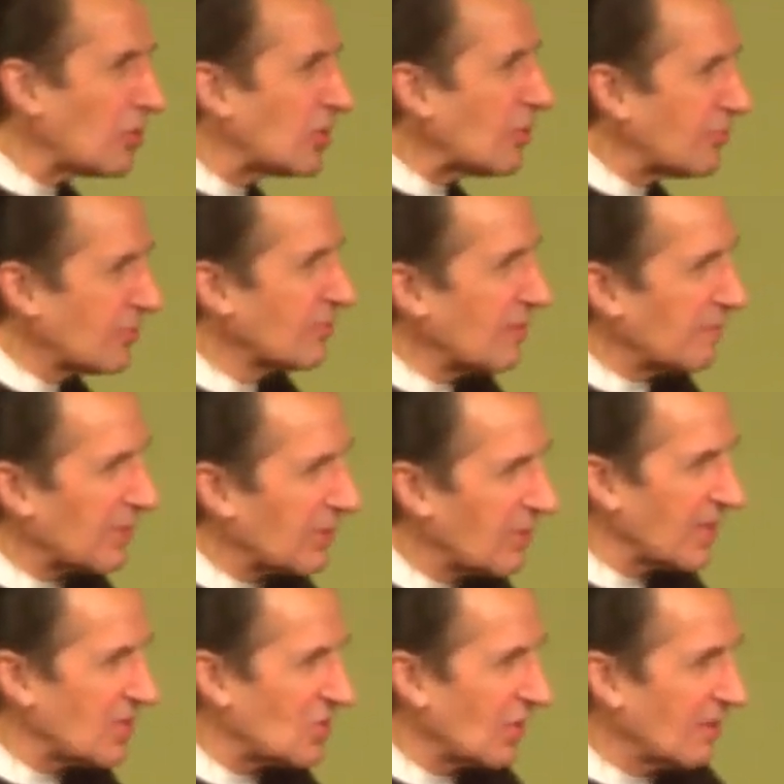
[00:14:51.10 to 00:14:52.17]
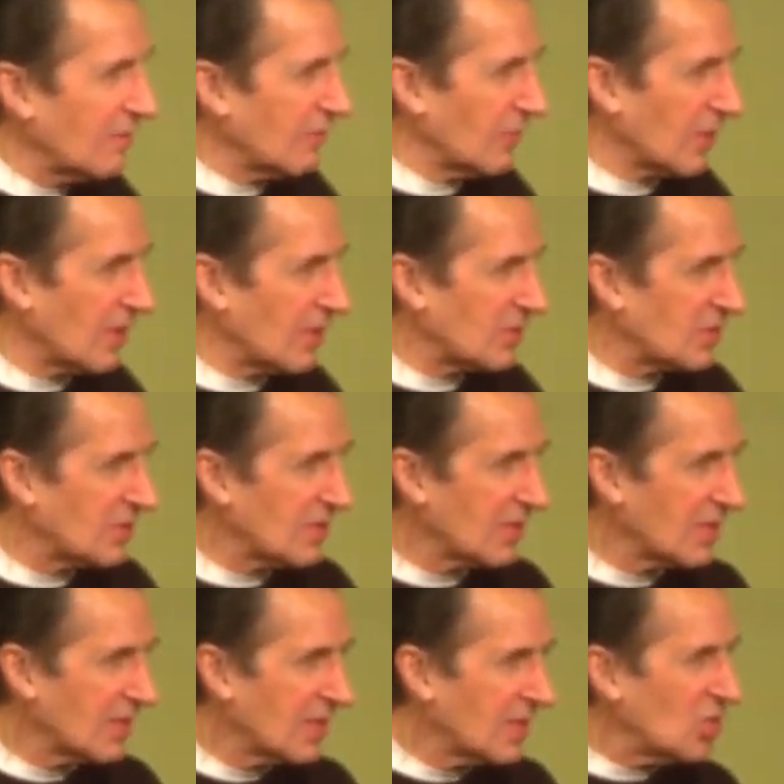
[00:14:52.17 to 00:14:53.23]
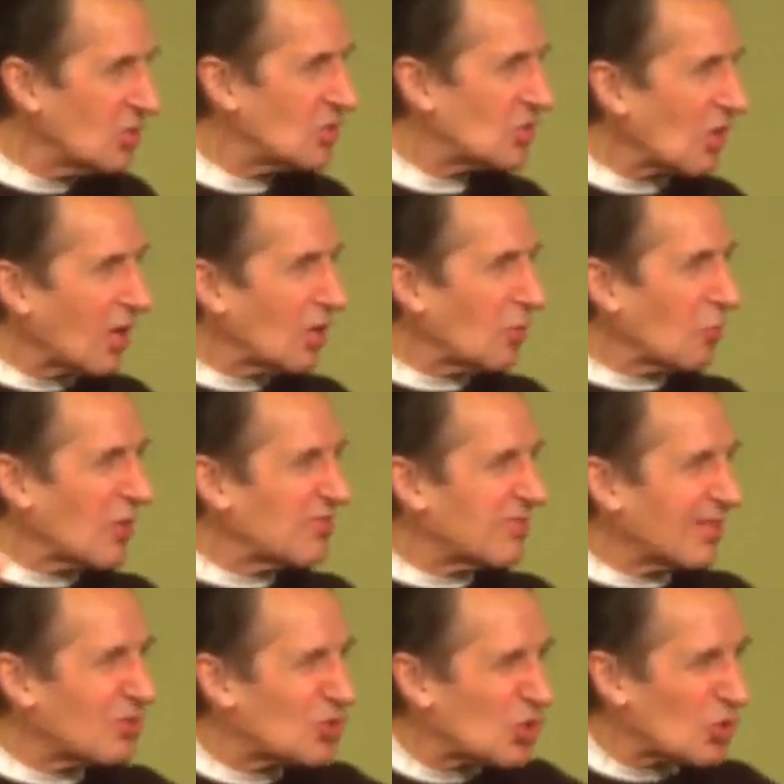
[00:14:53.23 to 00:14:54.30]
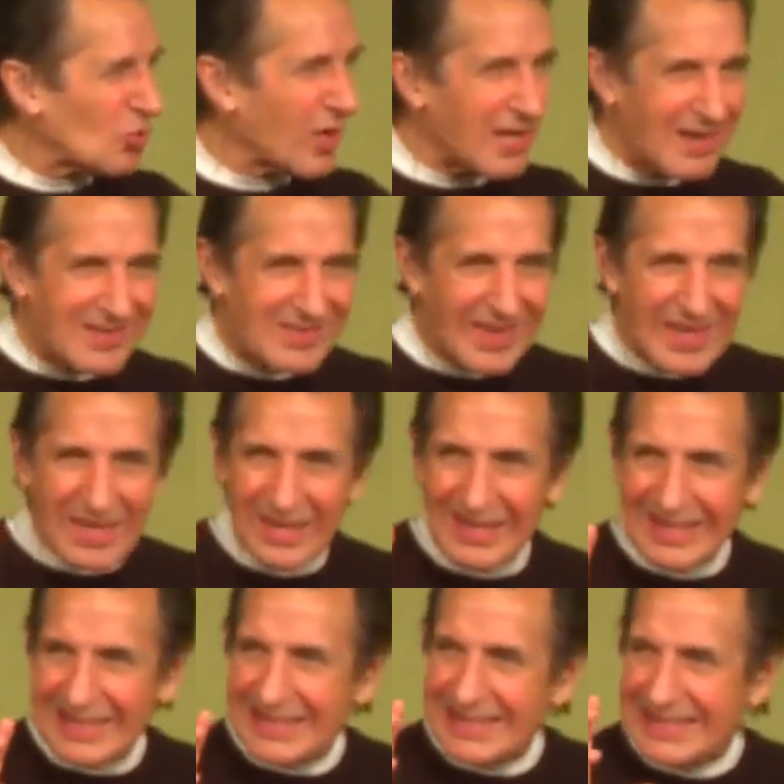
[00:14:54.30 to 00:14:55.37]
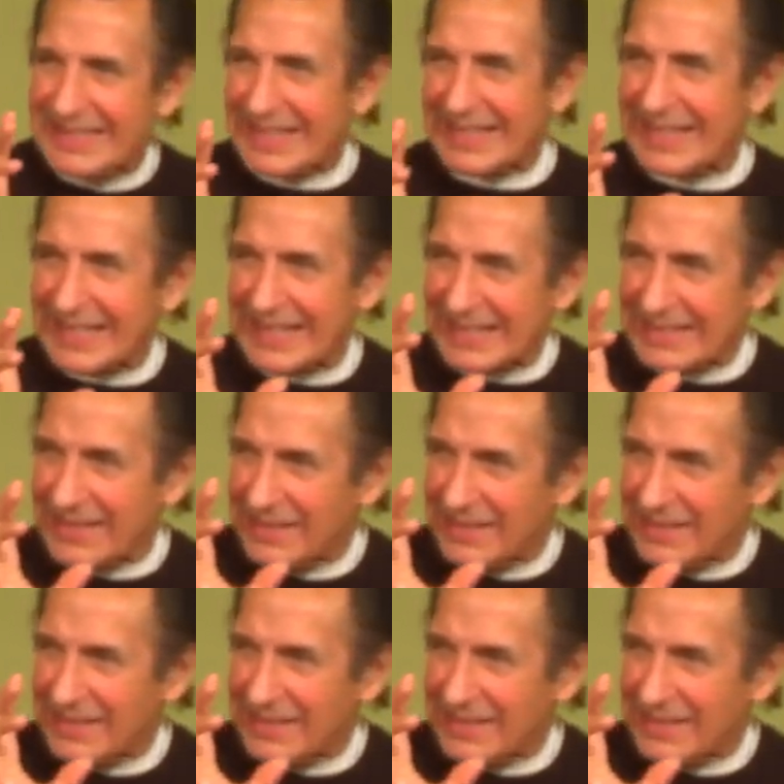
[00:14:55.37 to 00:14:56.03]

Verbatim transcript: you through the progression of the verse. You start with the Trinity God.